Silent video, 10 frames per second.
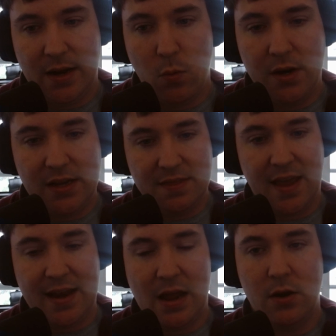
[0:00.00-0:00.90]
I want to get
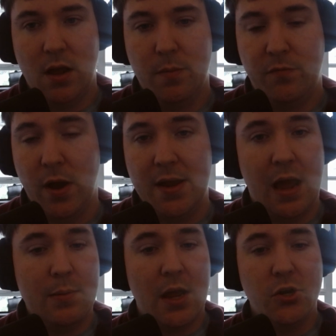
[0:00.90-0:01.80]
that out up front. Now,
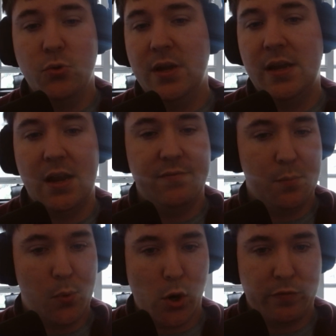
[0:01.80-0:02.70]
I'm not doing kind of a
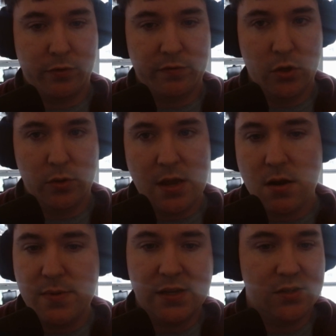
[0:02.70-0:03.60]
barf review
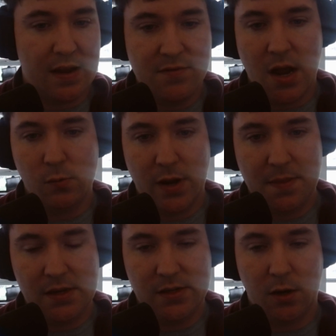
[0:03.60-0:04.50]
here because I've not read
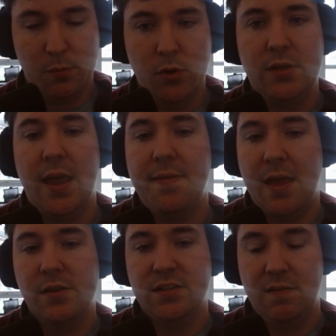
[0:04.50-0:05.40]
the entire book yet.
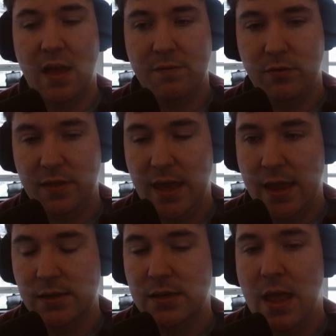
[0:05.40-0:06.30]
That'll save that for the
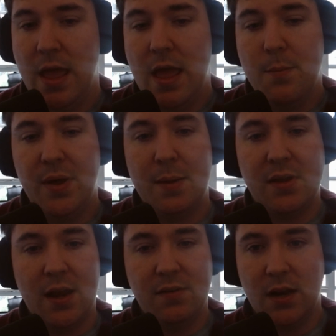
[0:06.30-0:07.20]
end. But I'm
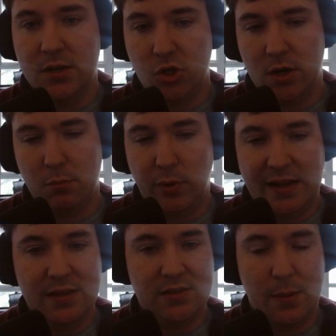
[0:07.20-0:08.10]
kind of going to try to
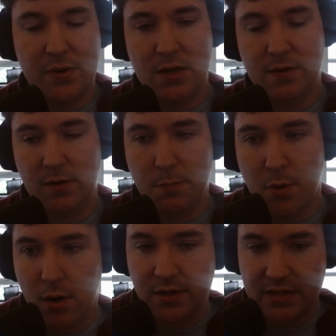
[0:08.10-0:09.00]
break this up into different
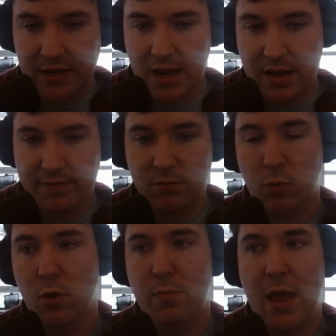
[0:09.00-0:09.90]
parts, and I kind of have a
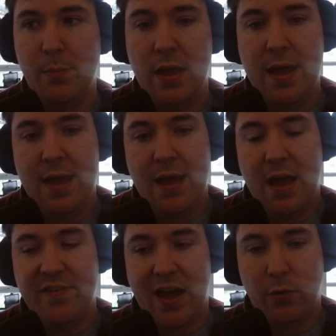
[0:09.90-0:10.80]
roadmap
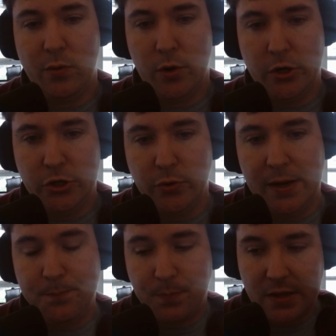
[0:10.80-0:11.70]
of how I want to do
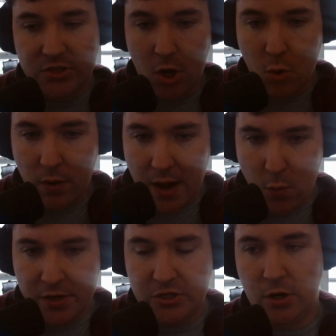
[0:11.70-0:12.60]
it. So I
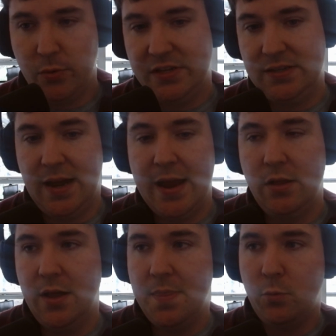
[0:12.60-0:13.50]
wanted to start with
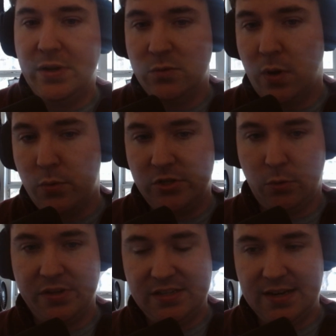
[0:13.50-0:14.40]
style. And the reason why I want to start
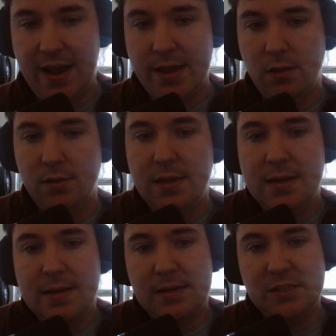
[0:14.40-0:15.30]
with style
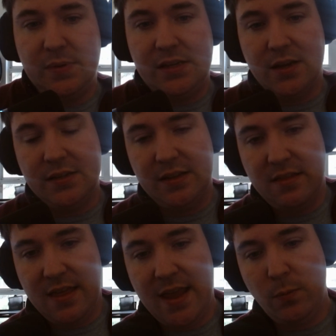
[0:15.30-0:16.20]
is because
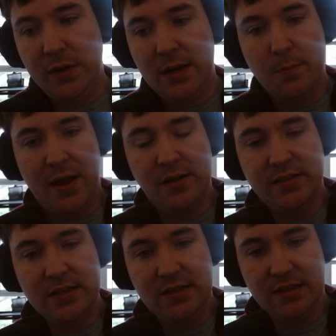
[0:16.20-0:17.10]
then we need to bounce
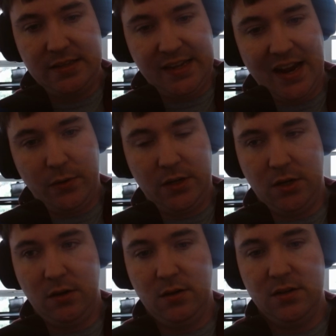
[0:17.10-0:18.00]
into the
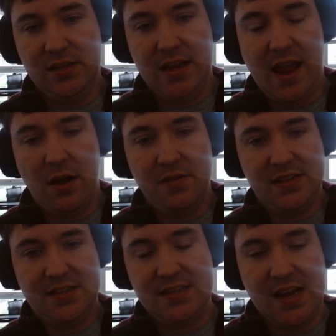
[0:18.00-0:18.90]
characters and how
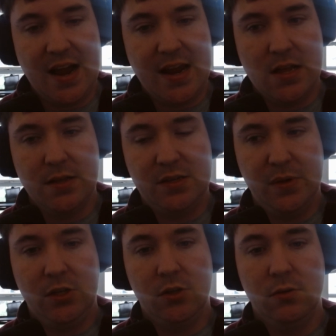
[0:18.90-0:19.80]
this style is
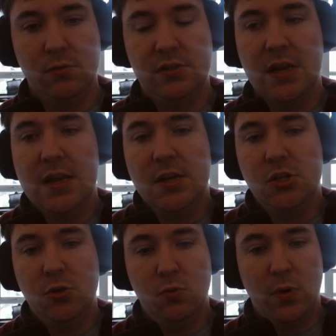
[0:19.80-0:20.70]
being used
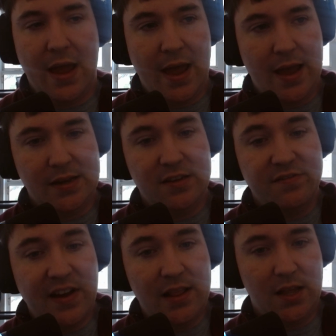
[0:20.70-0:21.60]
to
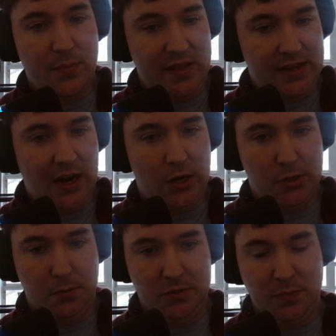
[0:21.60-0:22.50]
develop the
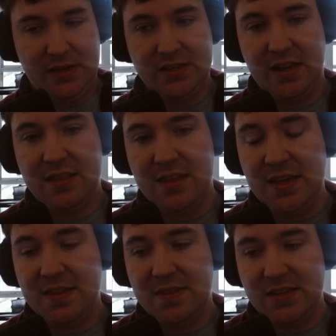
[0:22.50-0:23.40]
characters. Because I
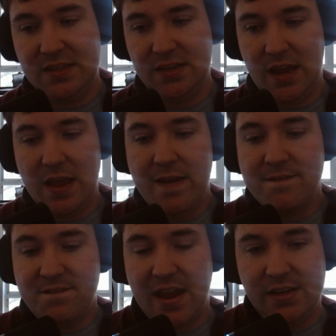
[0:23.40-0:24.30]
think that this is a
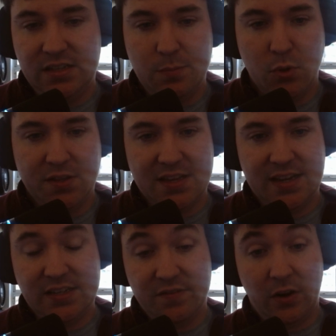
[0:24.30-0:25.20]
fantasy book that
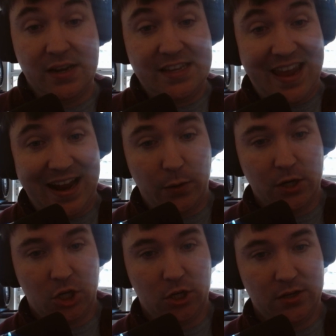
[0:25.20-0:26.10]
takes a very
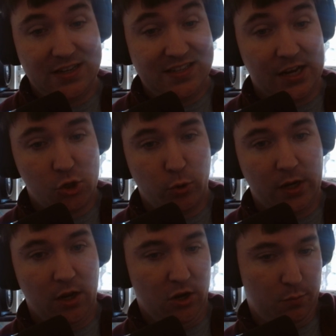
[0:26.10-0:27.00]

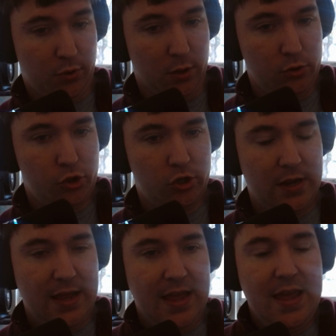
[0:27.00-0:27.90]
character-centric approach.
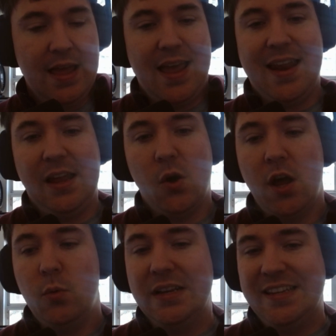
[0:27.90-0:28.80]
And I kind
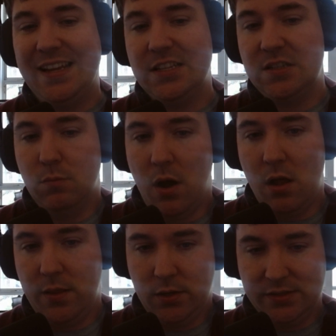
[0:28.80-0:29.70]
of want to take a
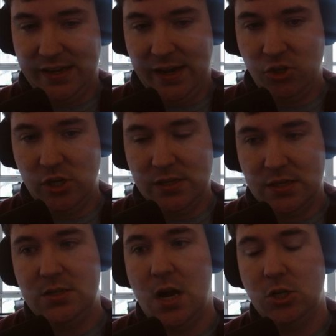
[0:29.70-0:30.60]
small little tangent to
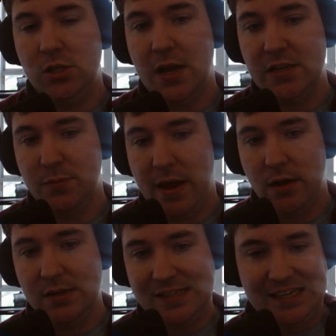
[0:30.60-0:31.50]
talk to you guys
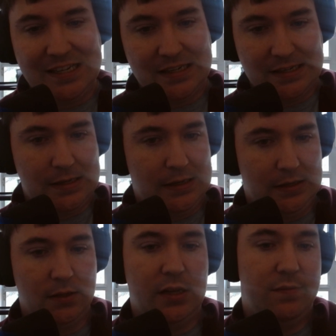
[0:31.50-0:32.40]
about
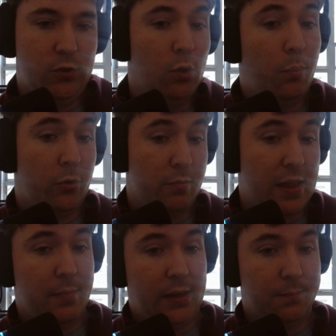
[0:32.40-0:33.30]
D&D, if you'll
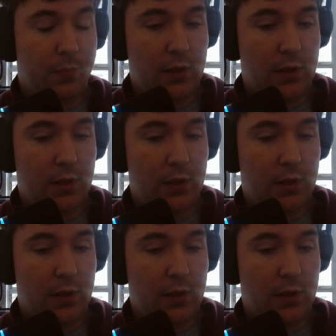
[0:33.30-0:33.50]
permit me.